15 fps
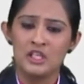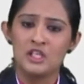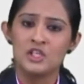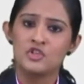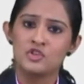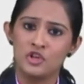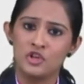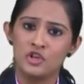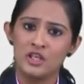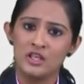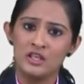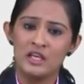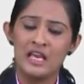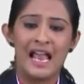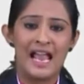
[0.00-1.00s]
she
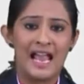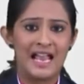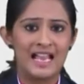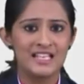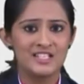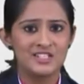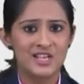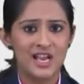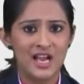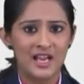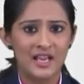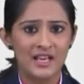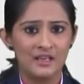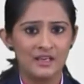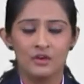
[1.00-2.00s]
and
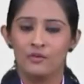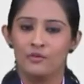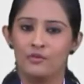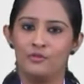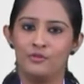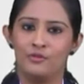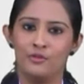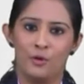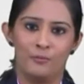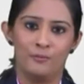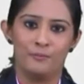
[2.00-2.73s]
I? No.